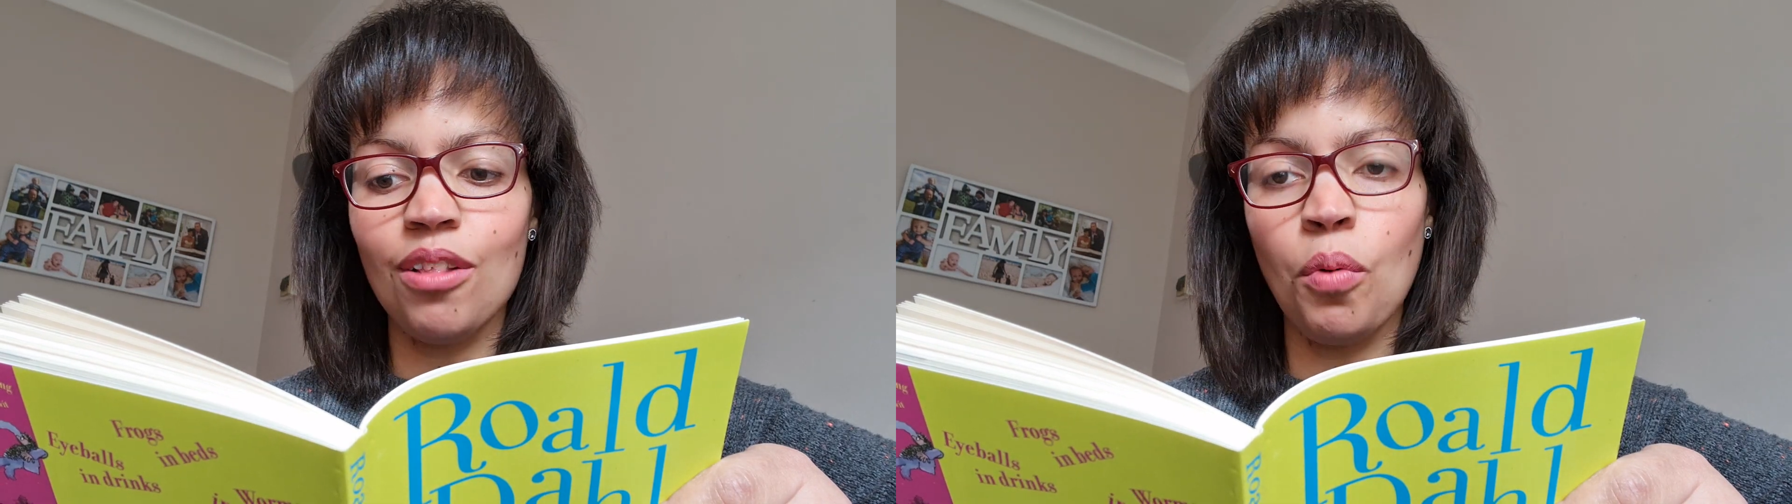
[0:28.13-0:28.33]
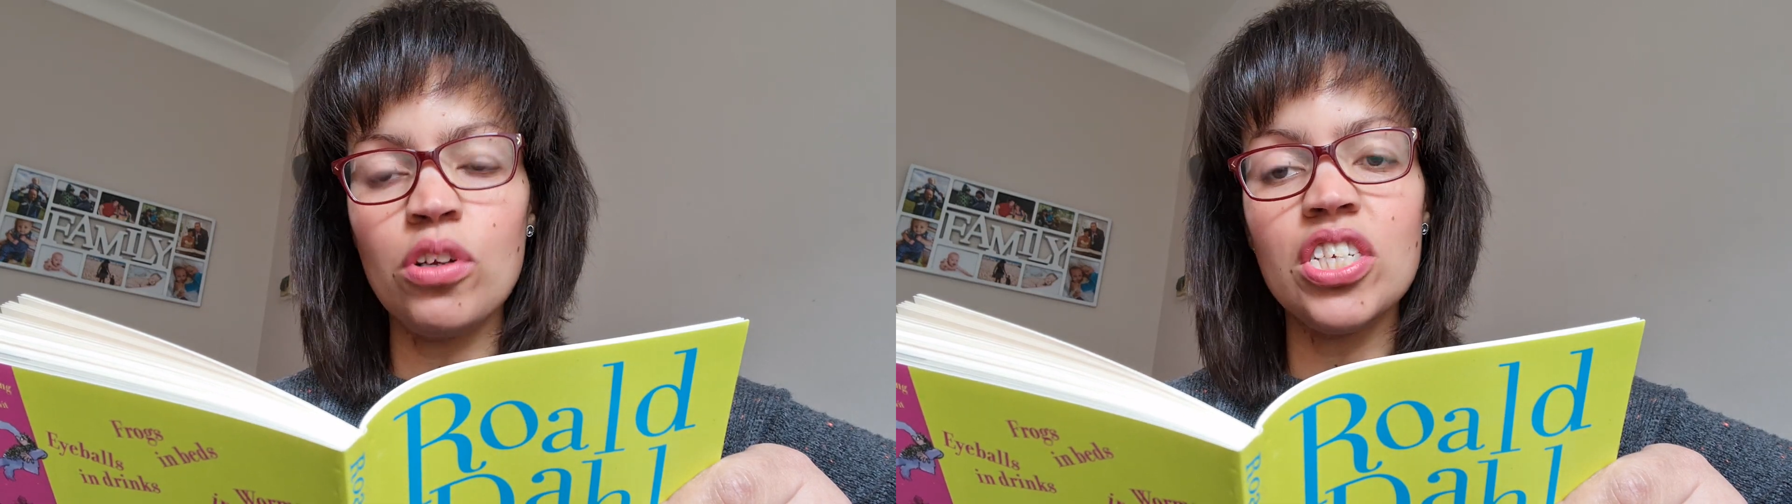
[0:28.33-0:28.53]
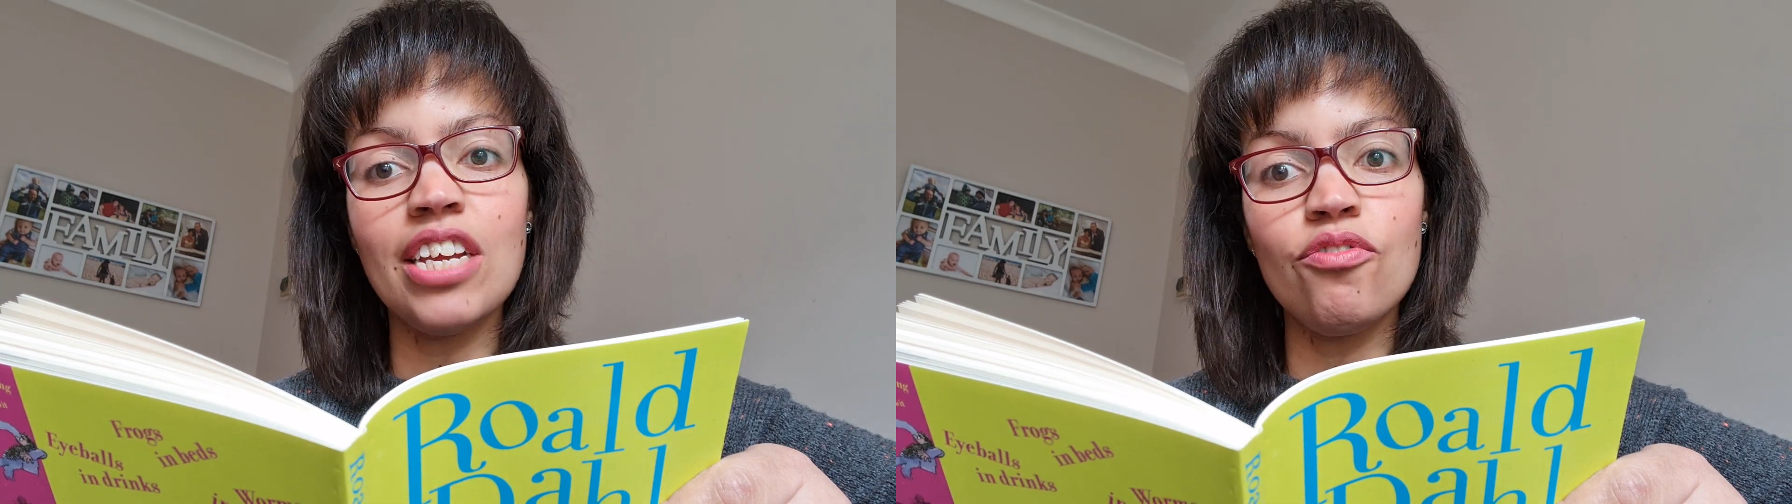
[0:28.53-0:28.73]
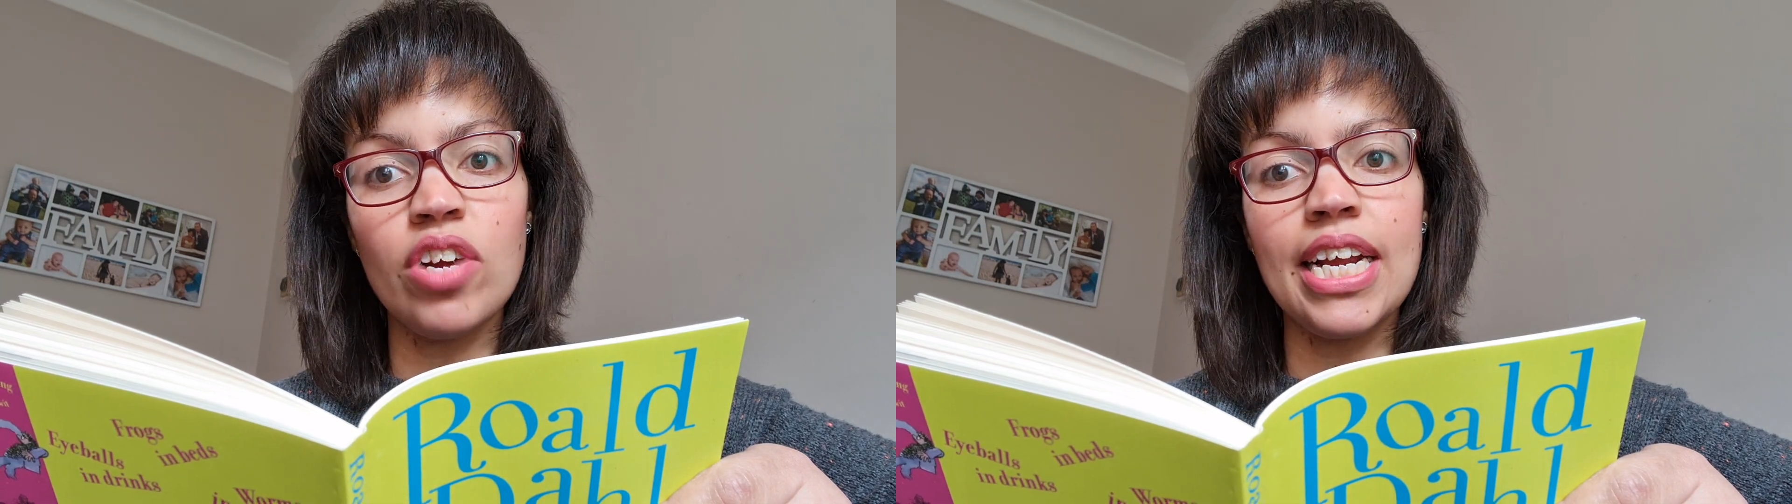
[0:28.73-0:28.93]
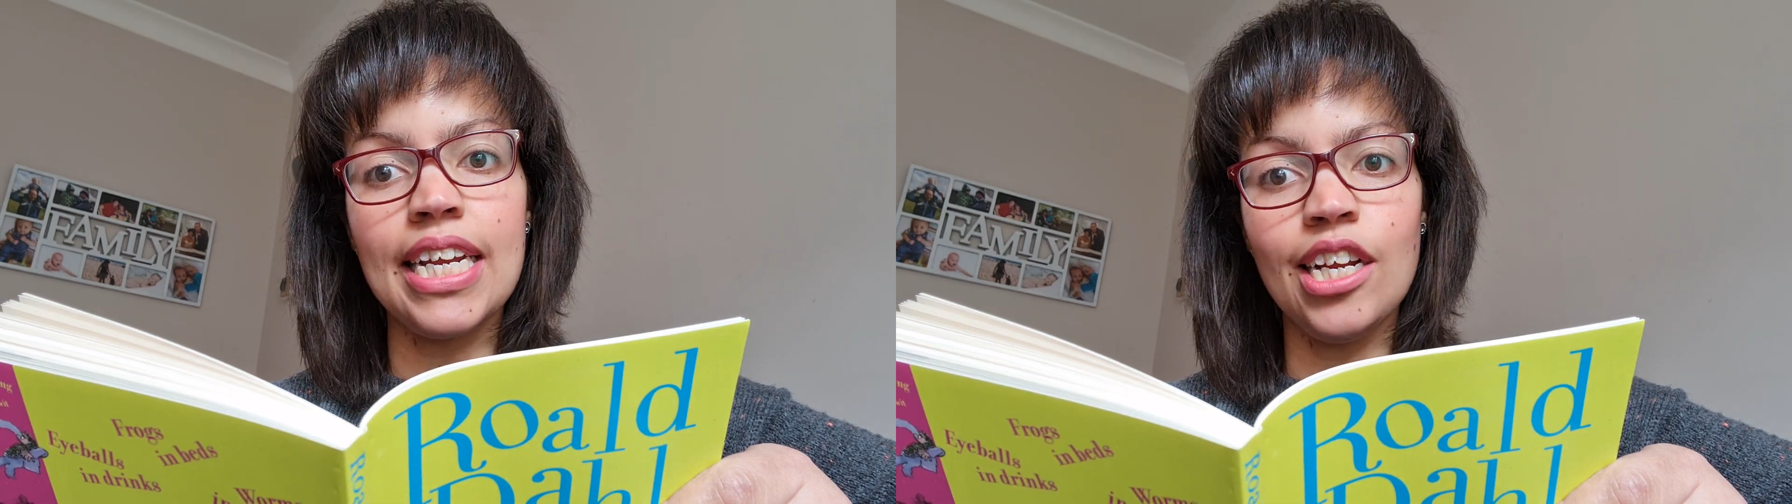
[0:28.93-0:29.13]
what he
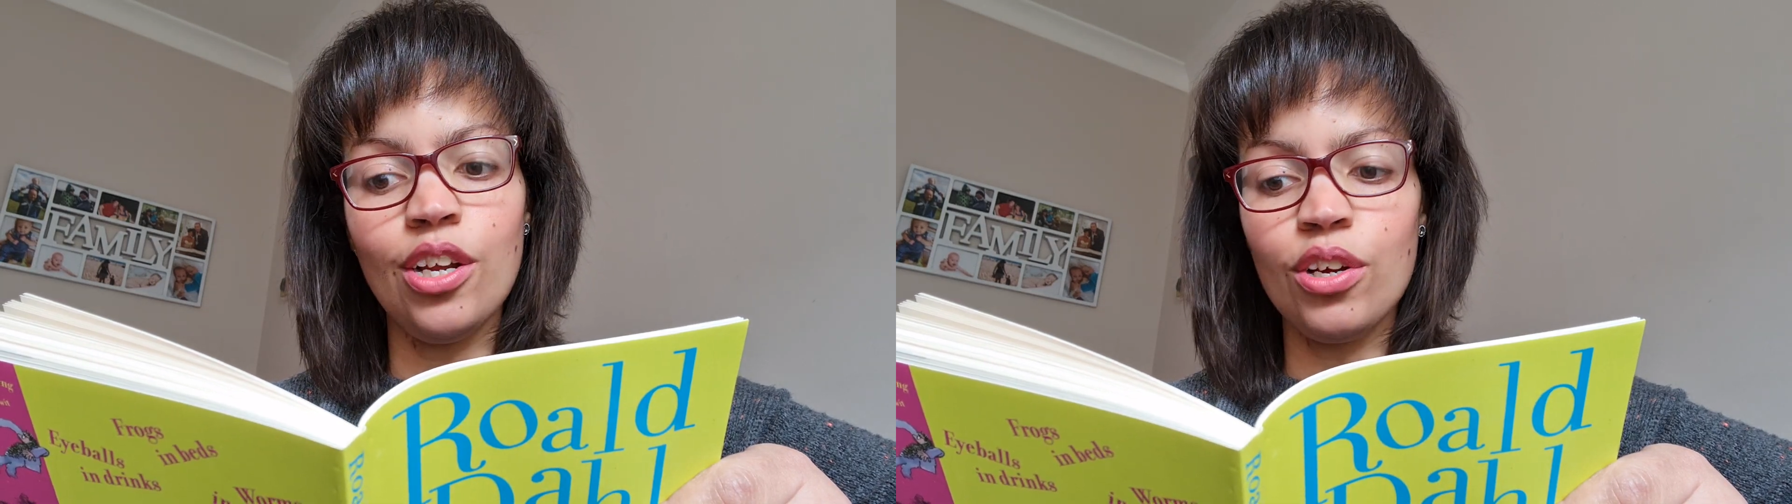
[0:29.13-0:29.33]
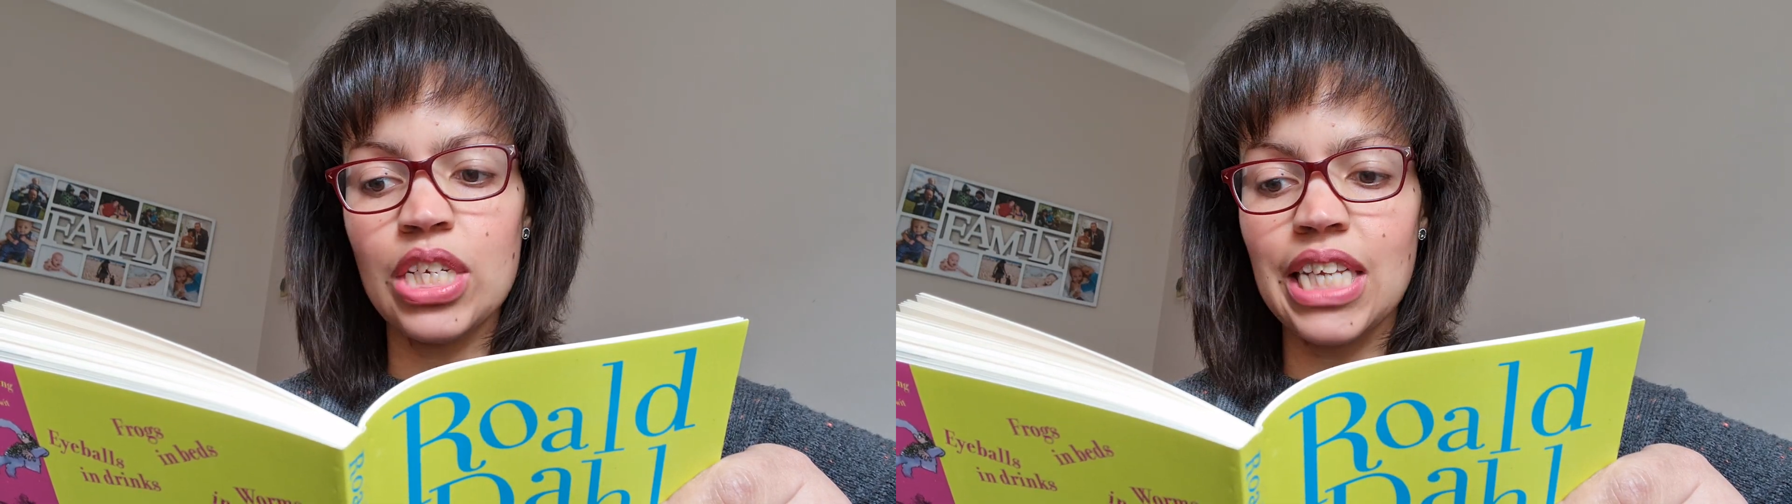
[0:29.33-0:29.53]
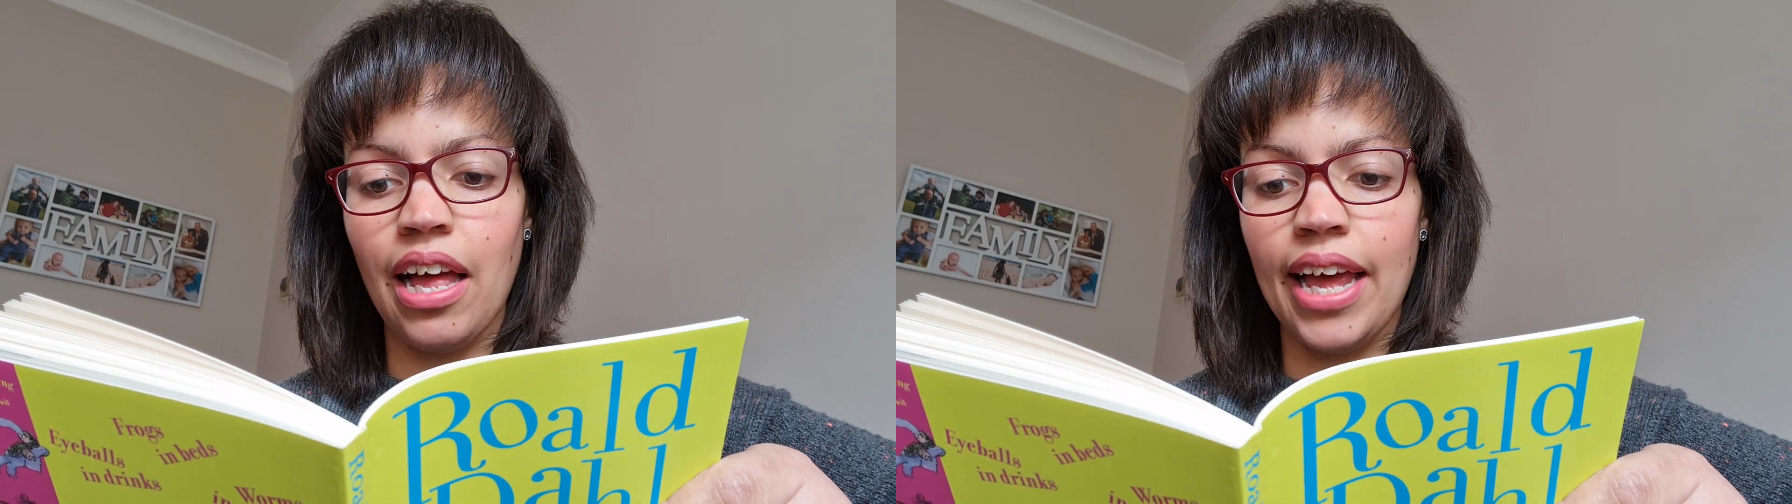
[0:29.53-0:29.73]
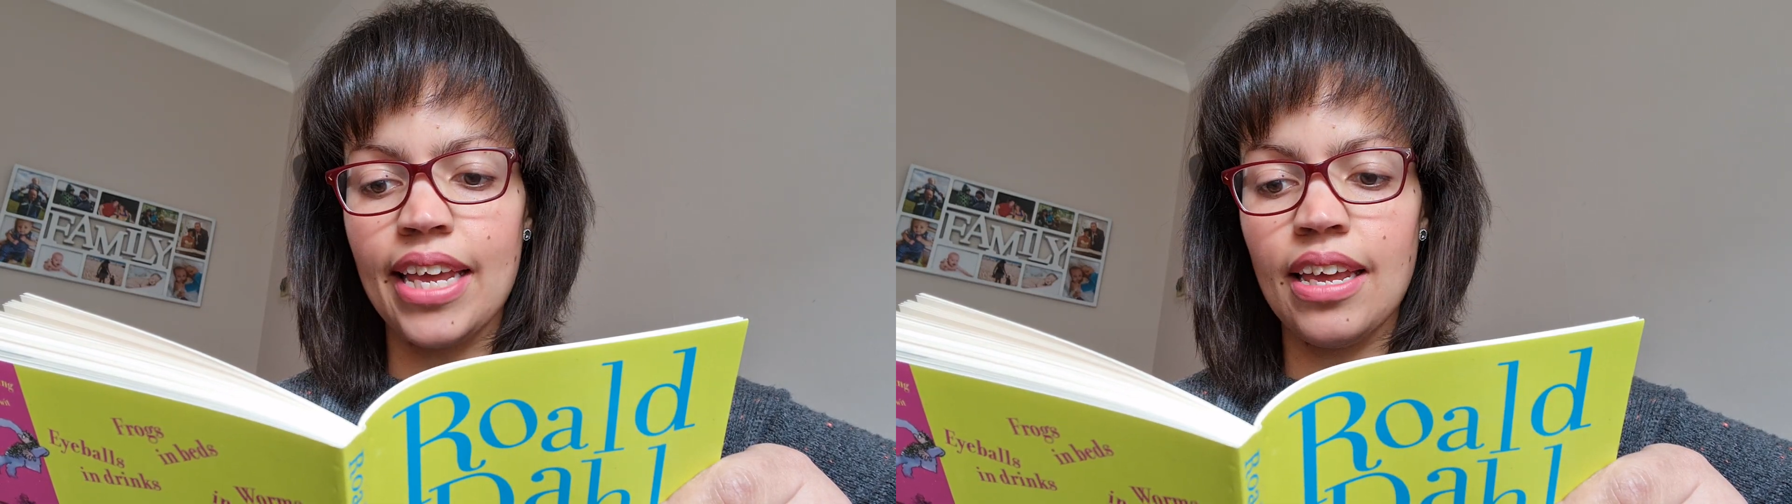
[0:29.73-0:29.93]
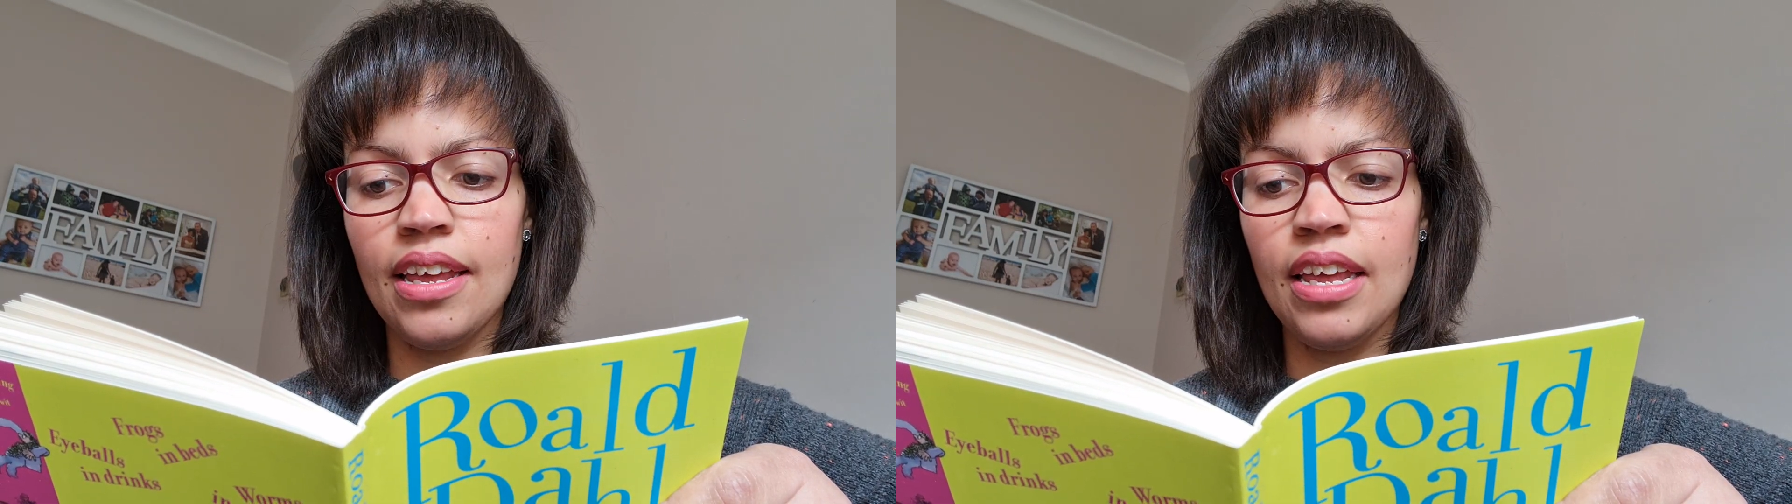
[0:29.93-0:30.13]
really looks like.